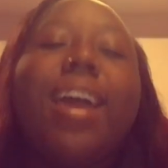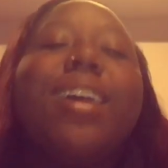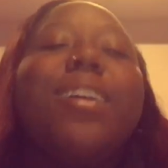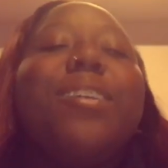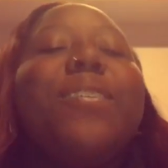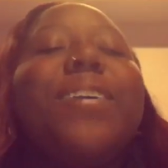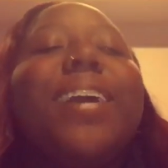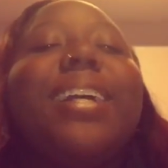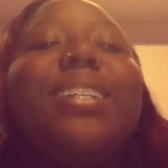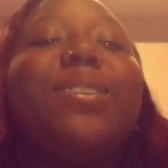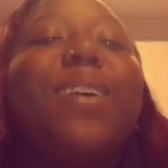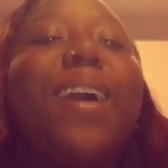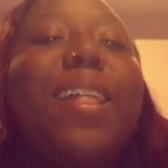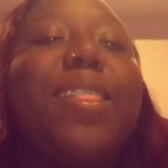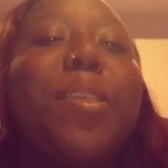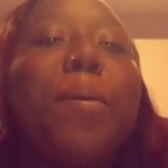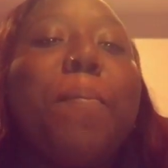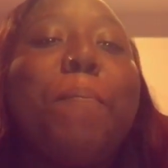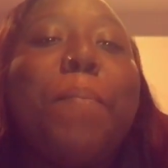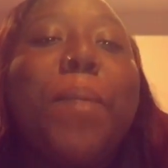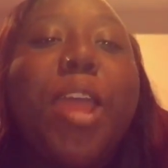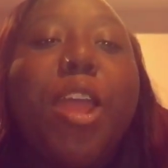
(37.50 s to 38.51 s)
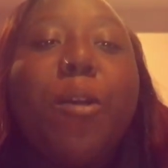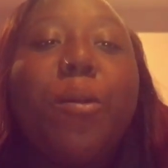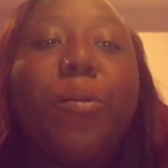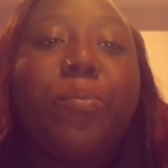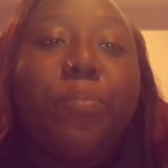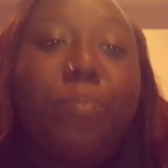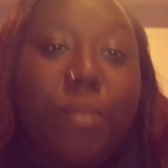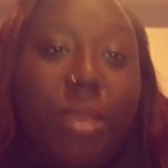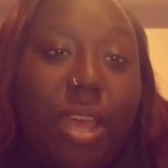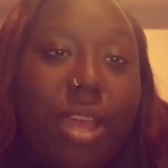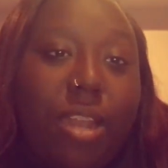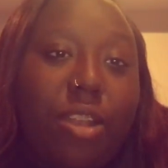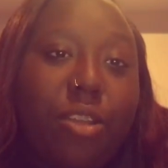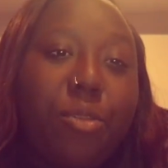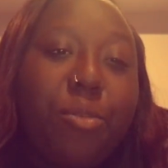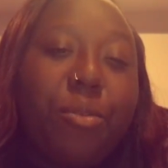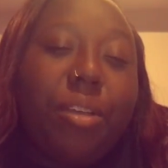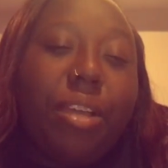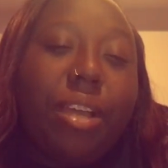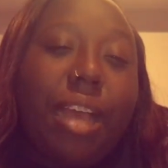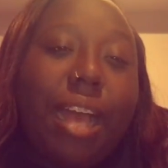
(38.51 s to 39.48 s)
you guys will have to bear with me. I know
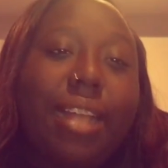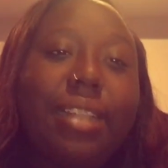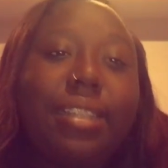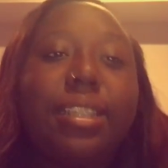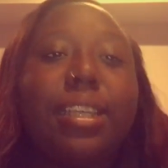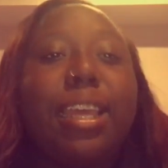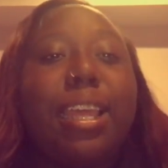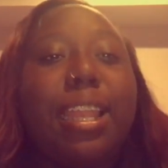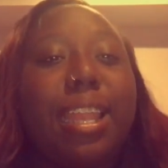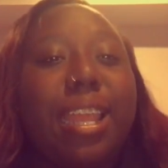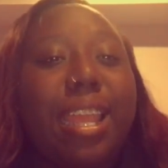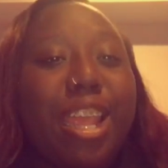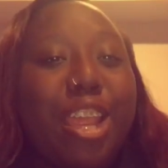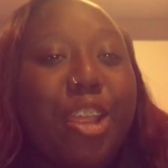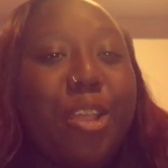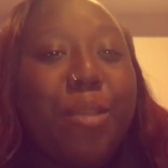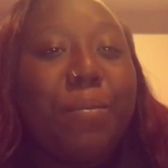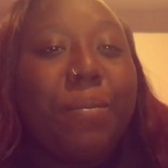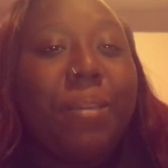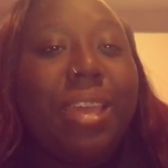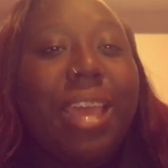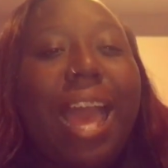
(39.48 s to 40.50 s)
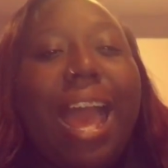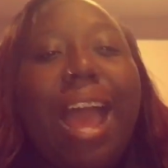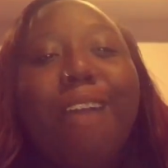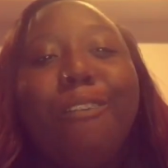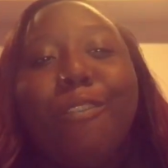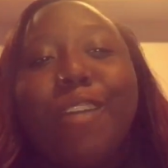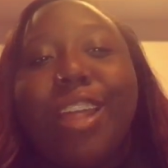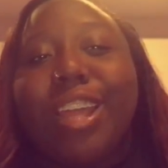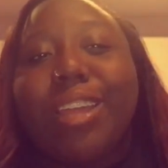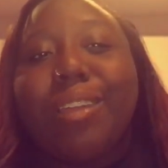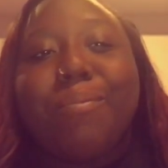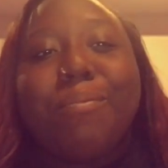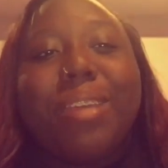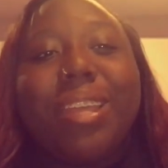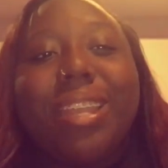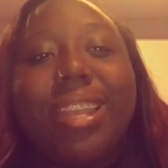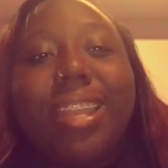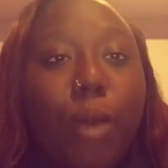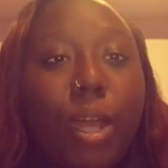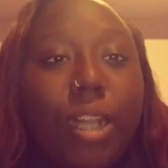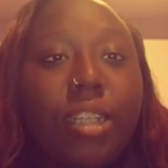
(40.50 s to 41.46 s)
you guys can hear me. I
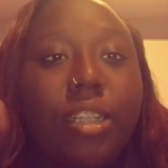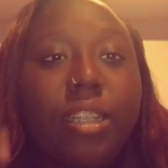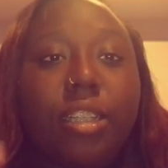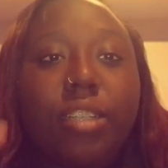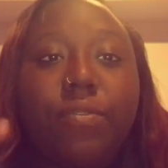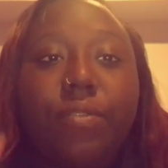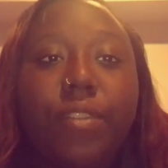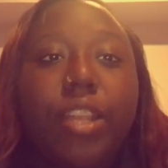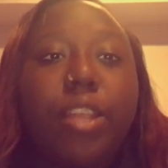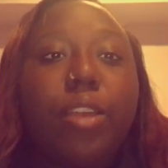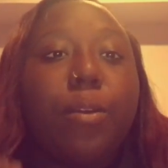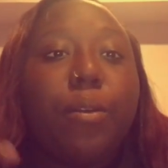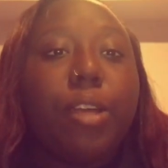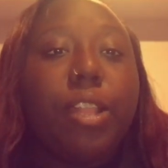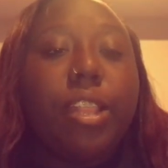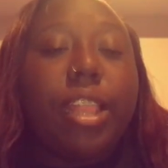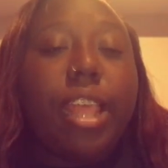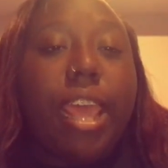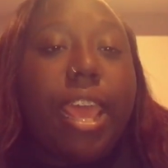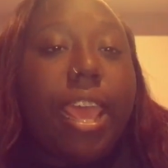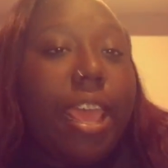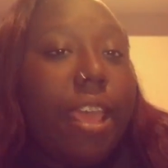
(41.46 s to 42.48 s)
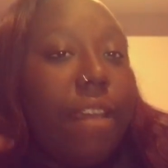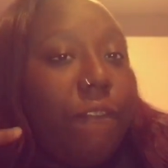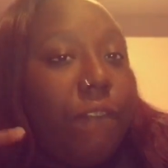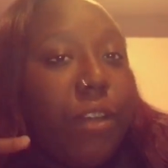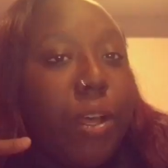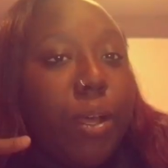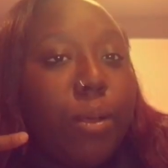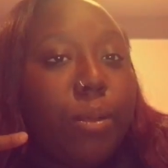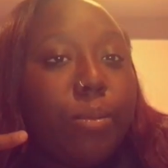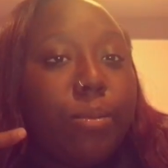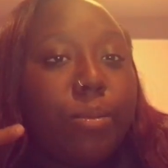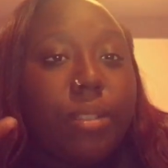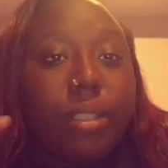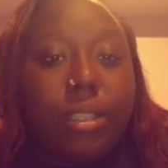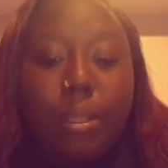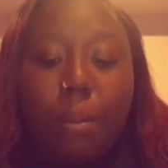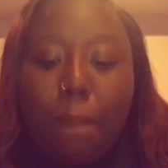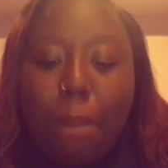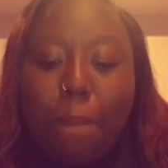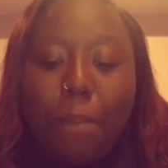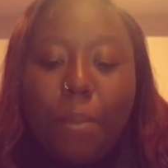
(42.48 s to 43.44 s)
recommend watching this video with headphones
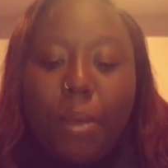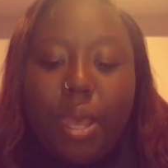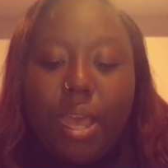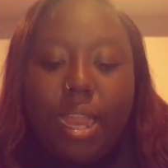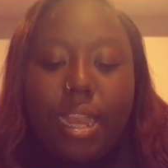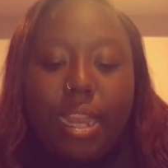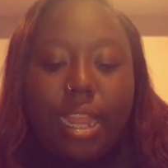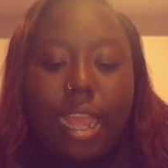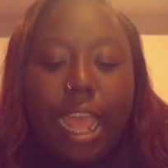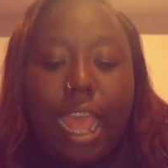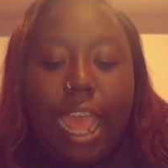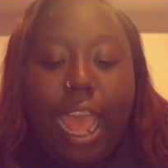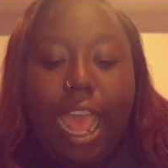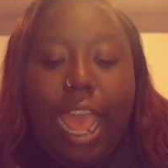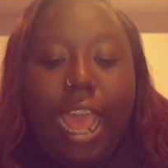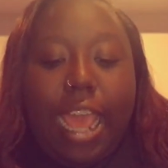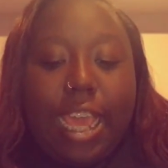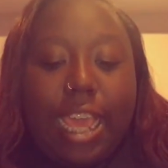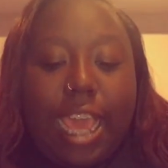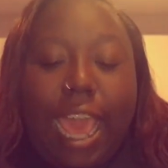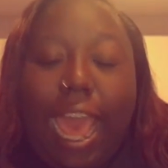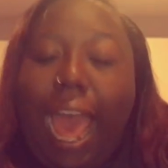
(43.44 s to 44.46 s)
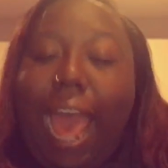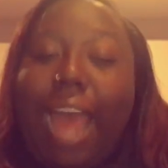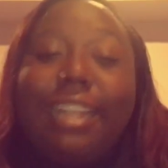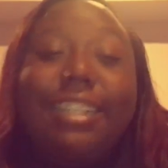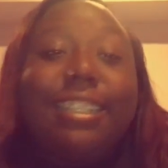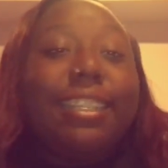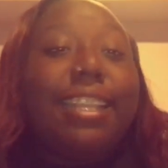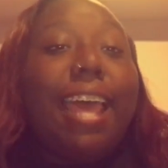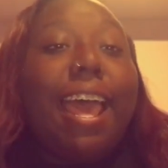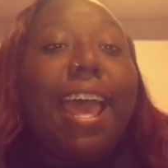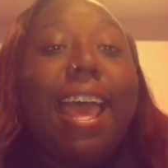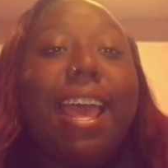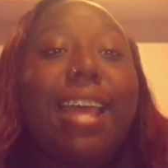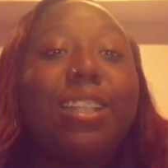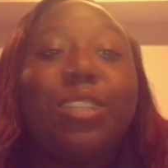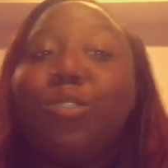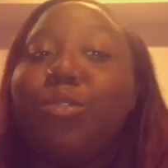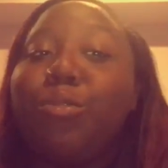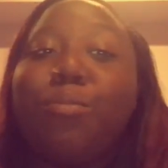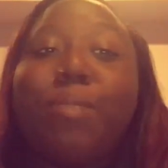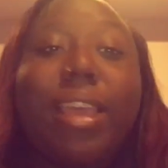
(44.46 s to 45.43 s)
but yeah, I just
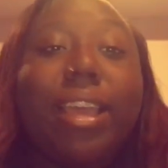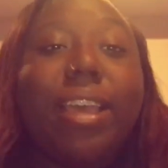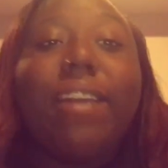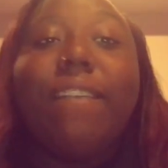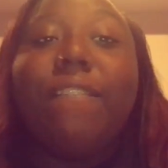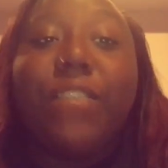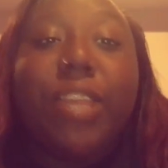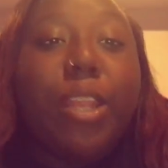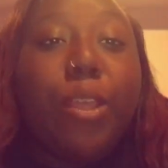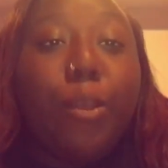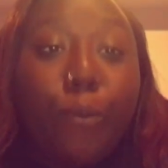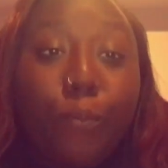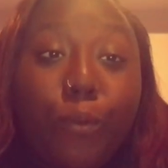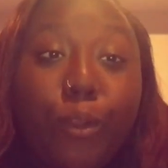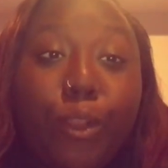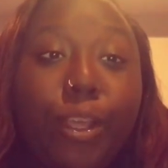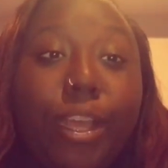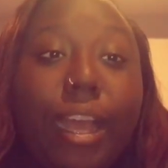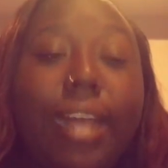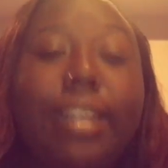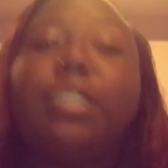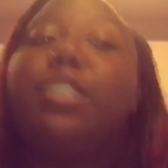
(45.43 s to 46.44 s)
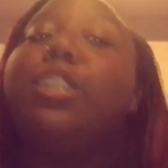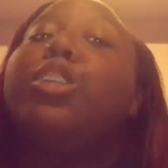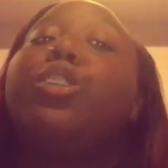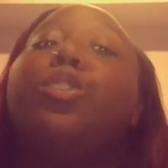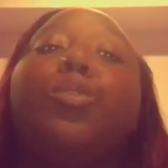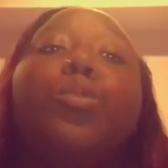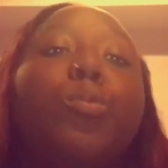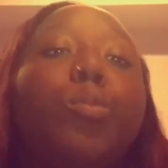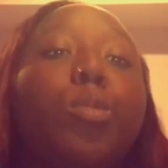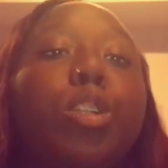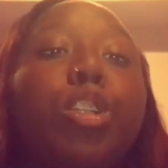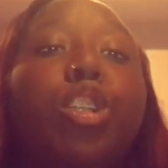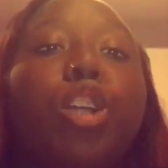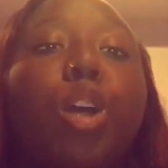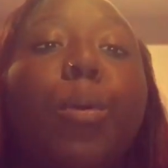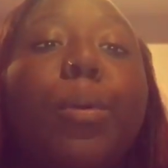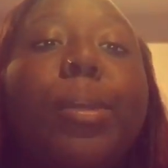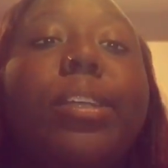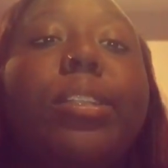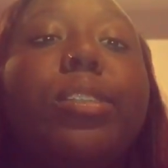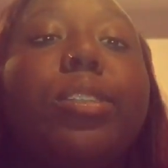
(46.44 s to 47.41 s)
had to make a video for you guys because you were
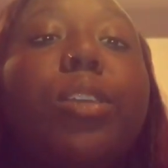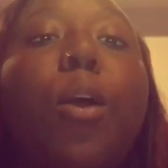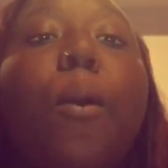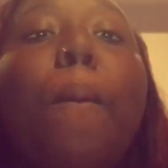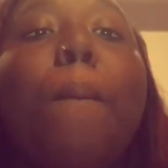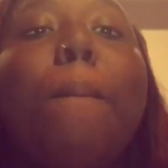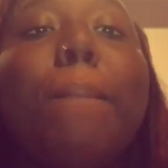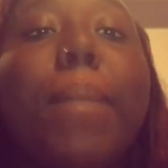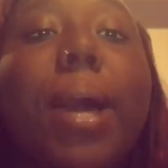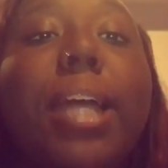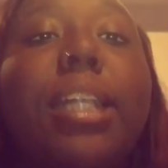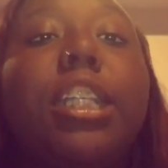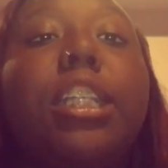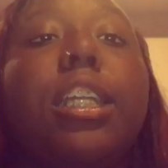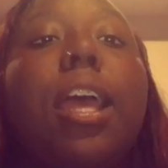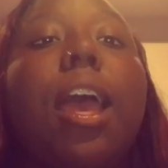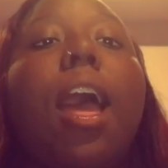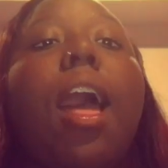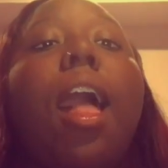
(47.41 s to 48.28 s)
showing so much